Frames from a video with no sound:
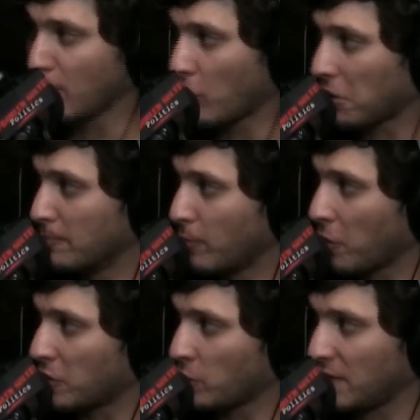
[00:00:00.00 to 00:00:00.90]
on
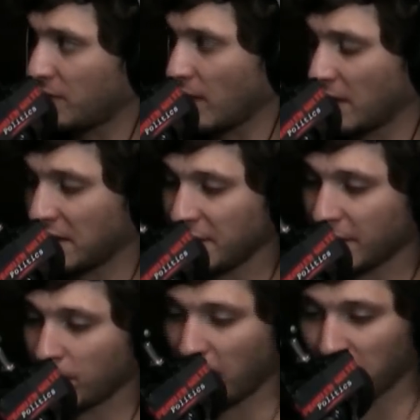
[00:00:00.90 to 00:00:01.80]
board with getting
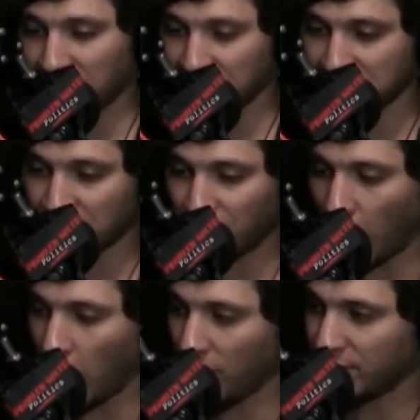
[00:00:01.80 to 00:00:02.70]
Americans
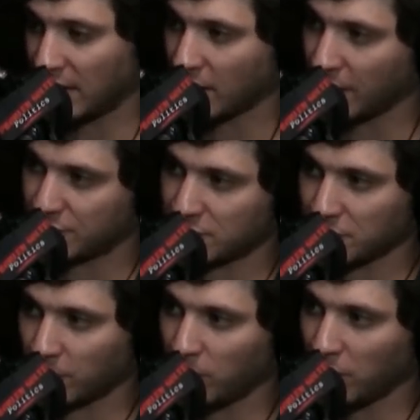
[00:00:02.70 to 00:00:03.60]
involved in not just their
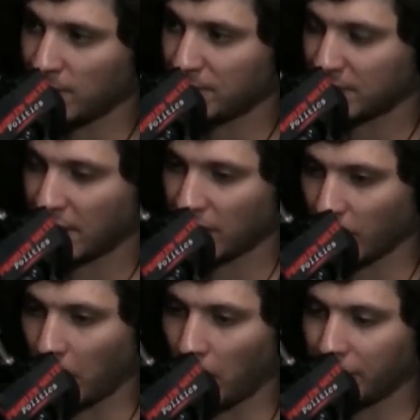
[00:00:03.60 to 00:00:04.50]
community, but the kind of the
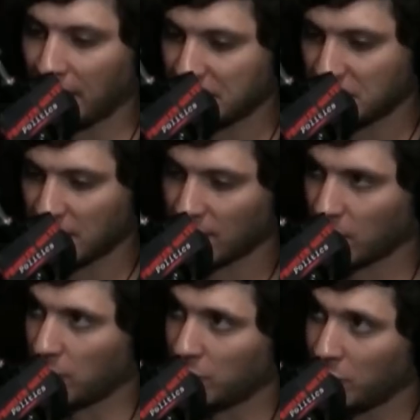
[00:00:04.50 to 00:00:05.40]
whole nation and everything we do.